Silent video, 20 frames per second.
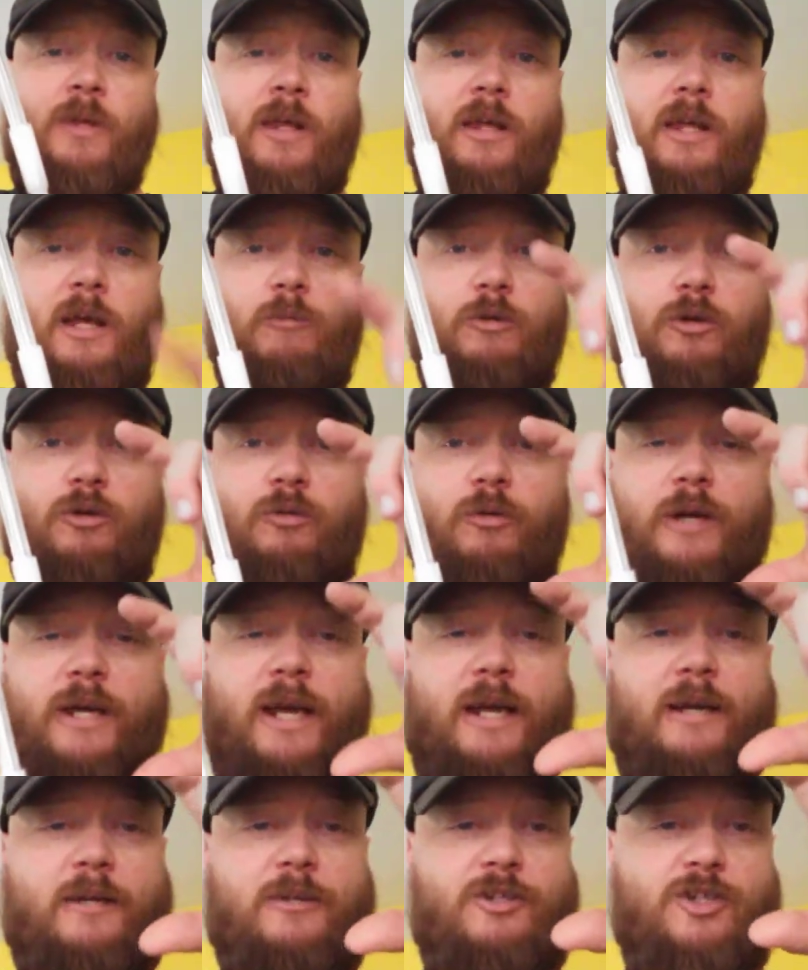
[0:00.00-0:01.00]
it will
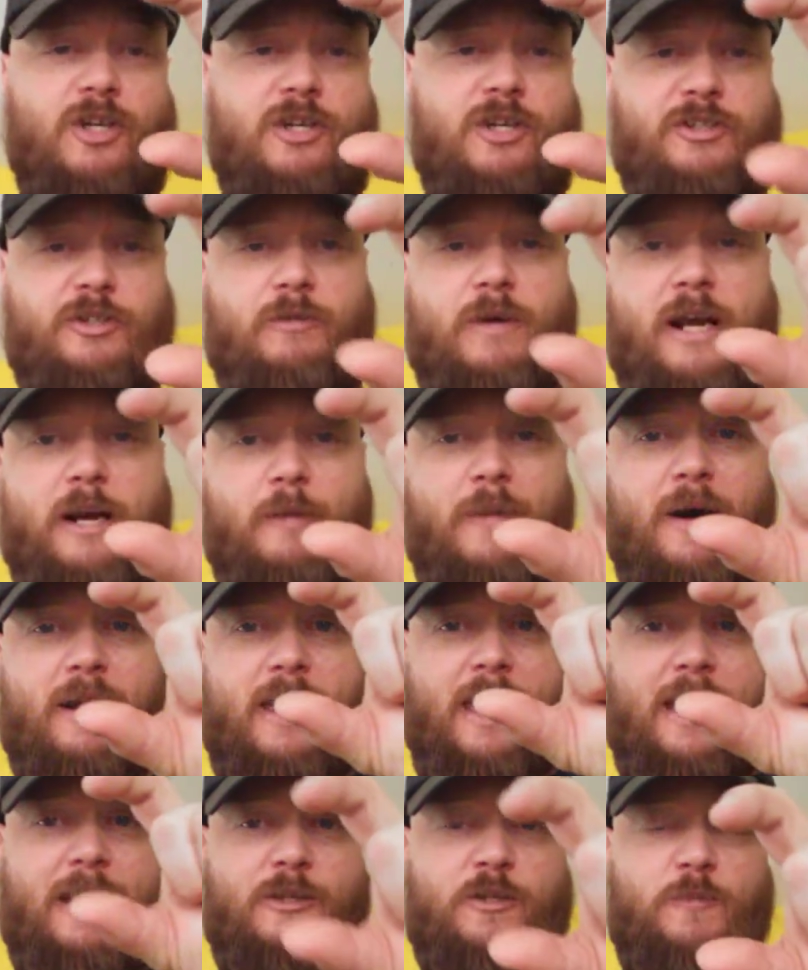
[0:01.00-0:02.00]
create just the right amount
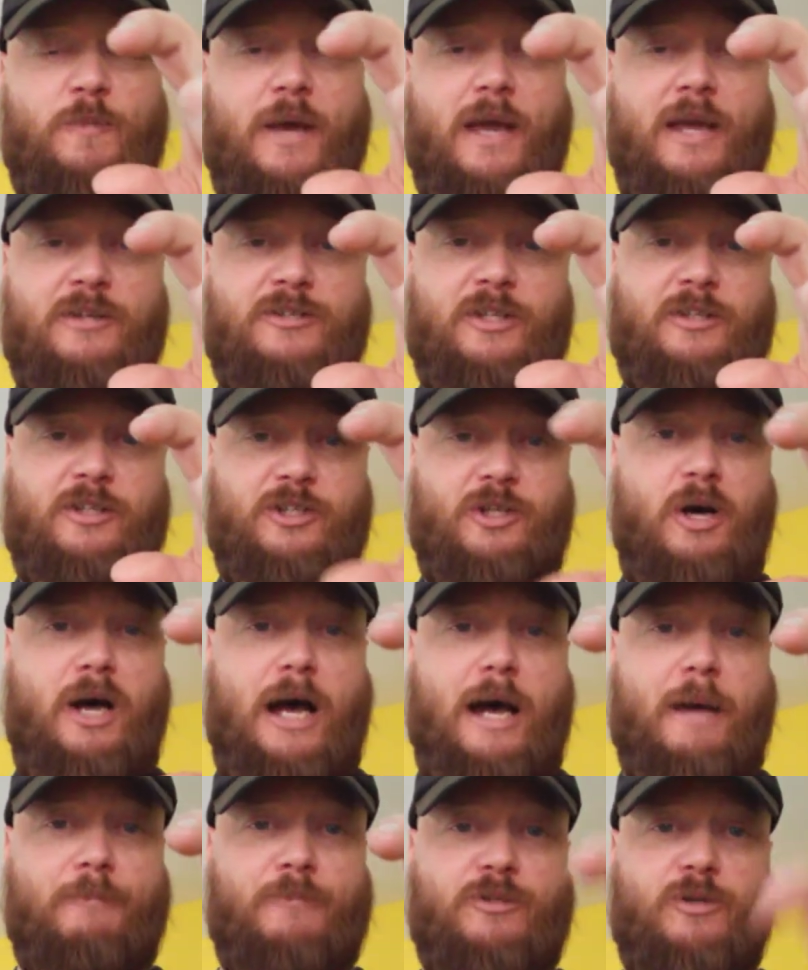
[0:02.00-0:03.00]
of headspace at the
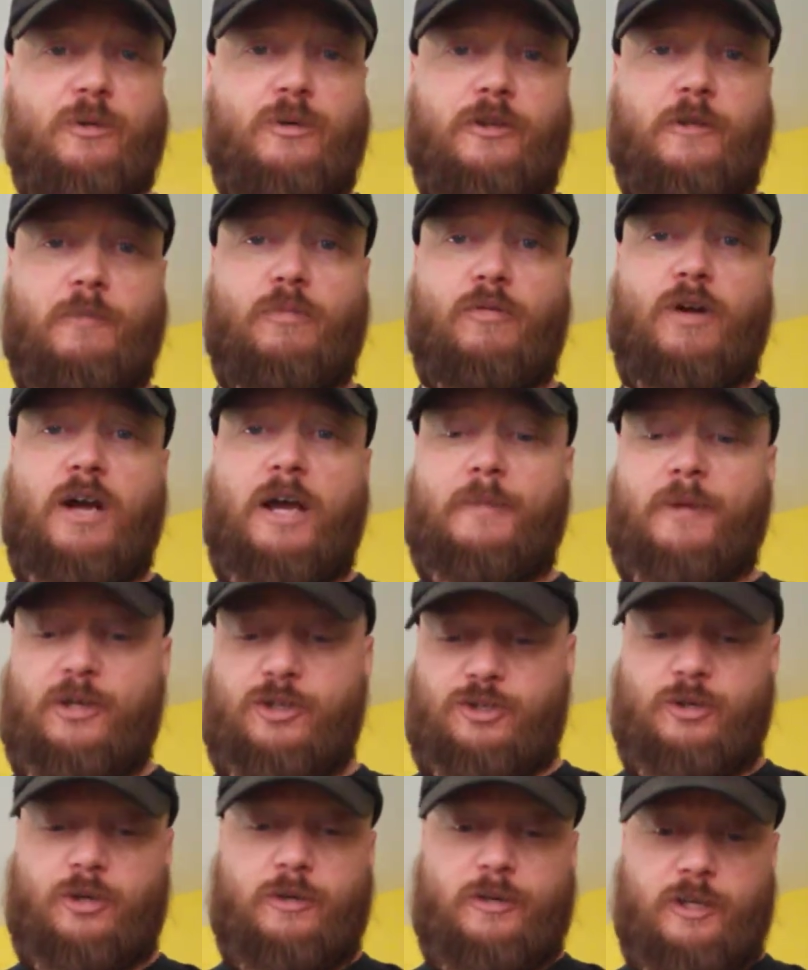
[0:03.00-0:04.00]
top so that the priming
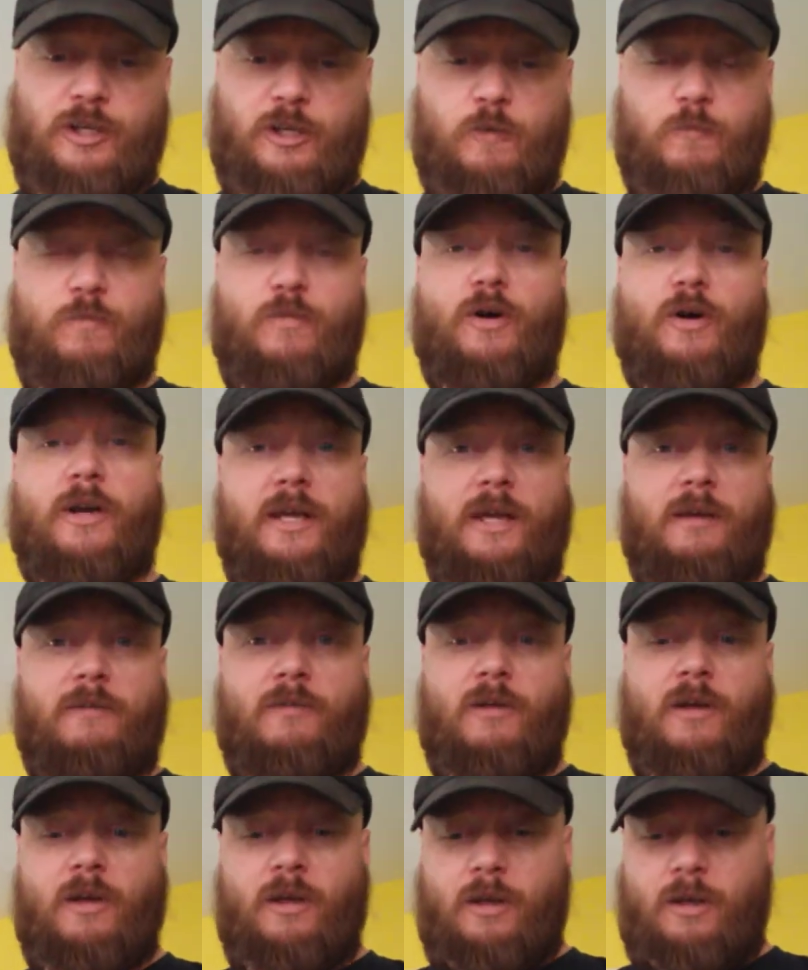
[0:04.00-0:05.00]
sugar that you put
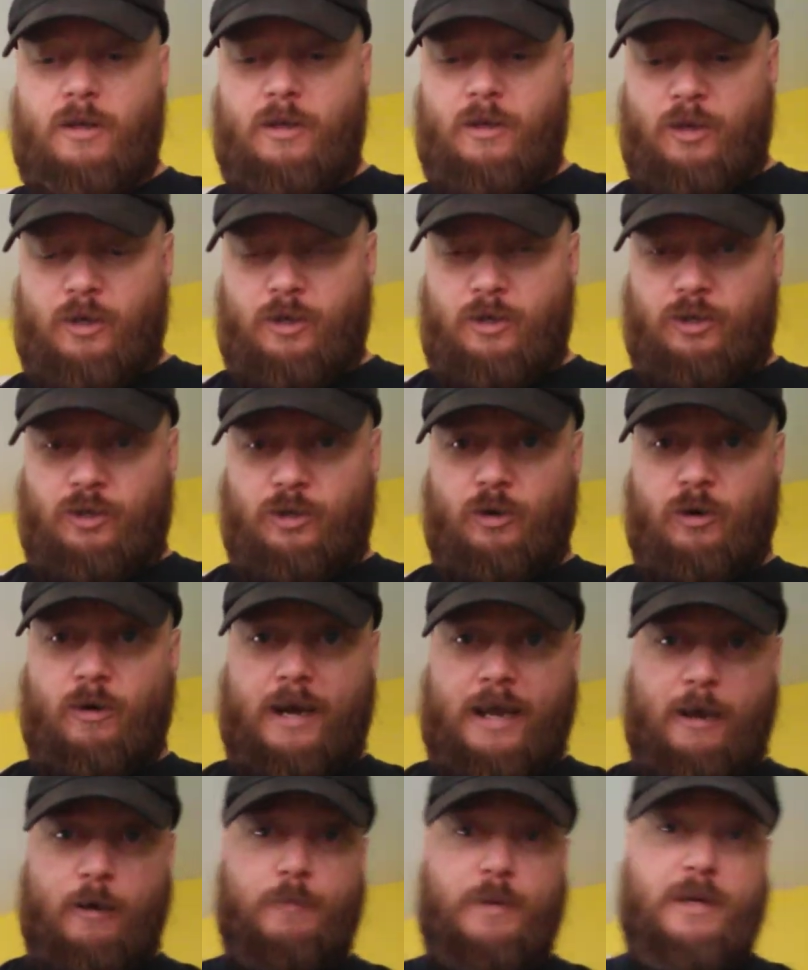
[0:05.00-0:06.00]
in your
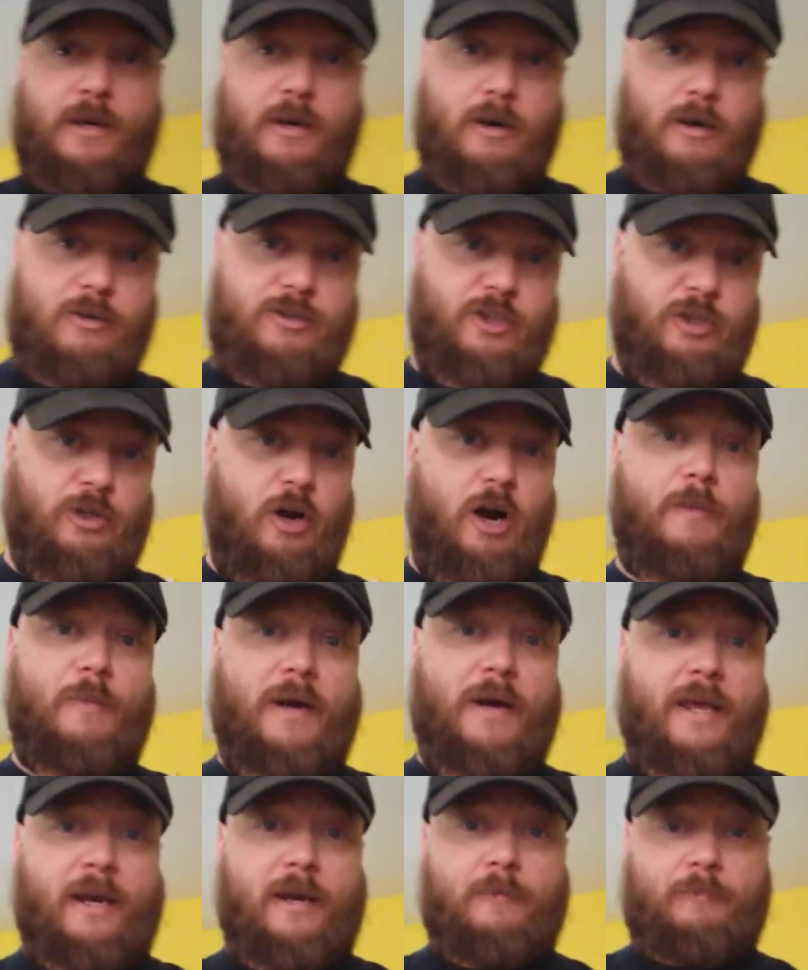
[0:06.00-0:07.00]
now beer to
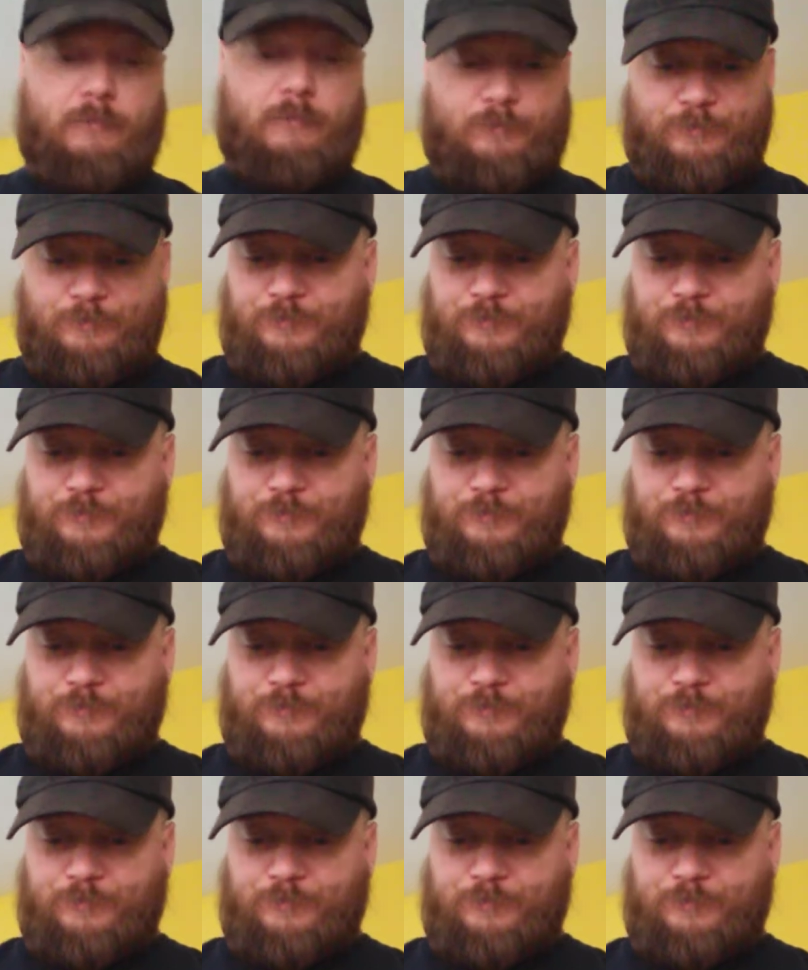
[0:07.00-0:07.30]
carbonate it